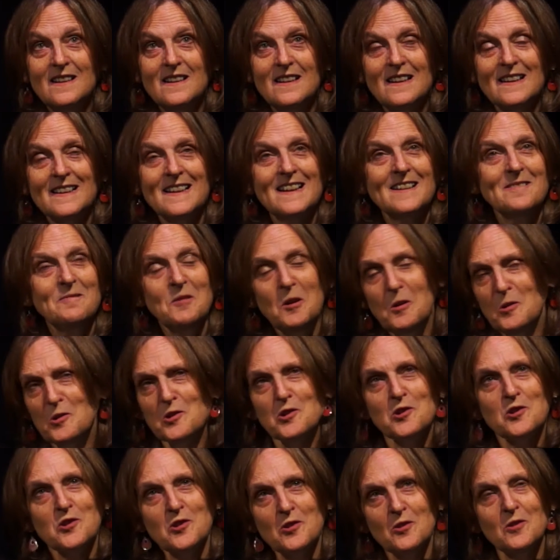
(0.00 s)
and I'm not
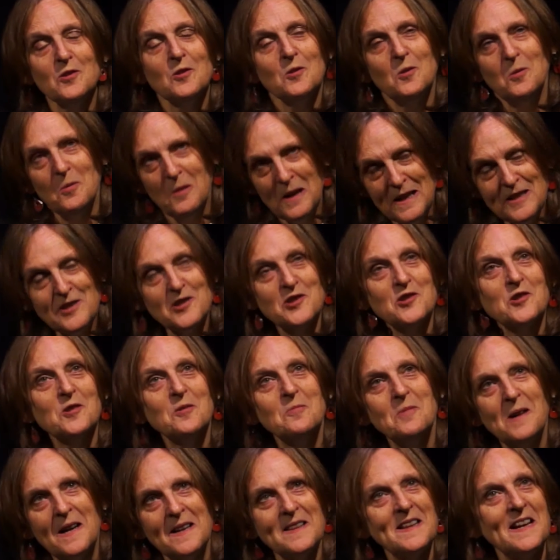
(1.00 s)
quite sure
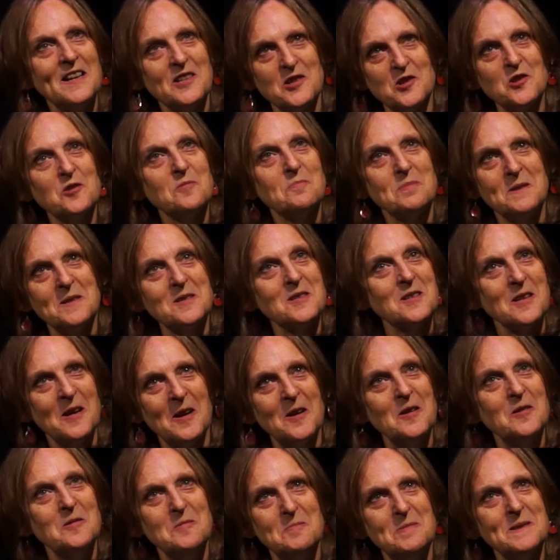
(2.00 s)
why that should be
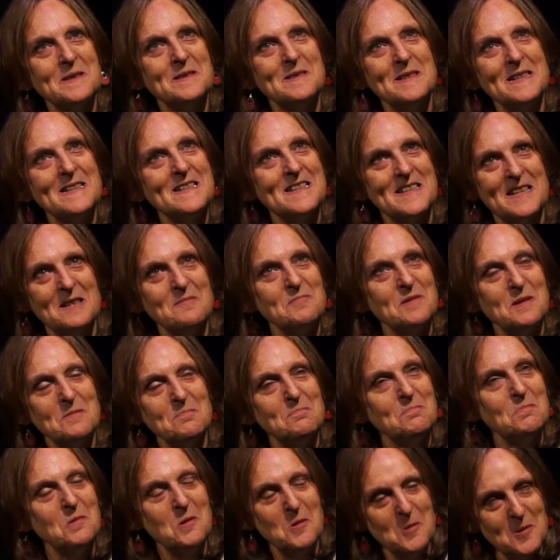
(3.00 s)
so, but it seemed
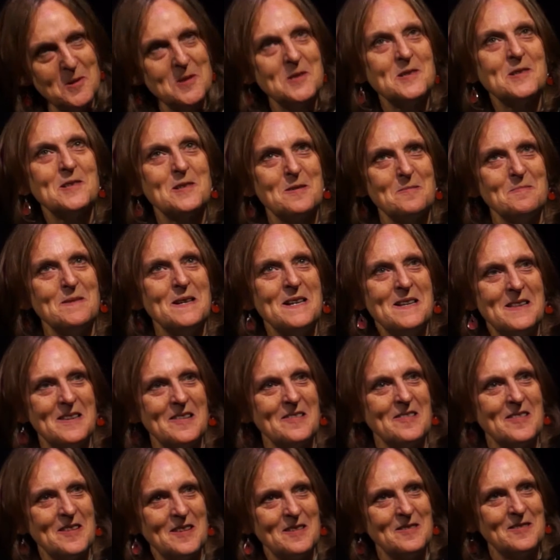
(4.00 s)
important to me
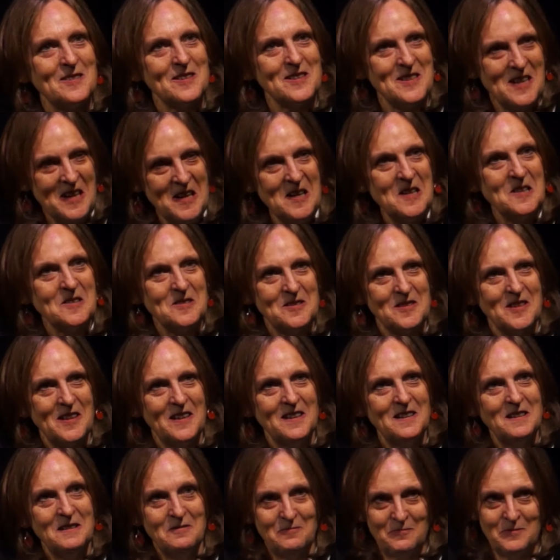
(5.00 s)
that Arthur,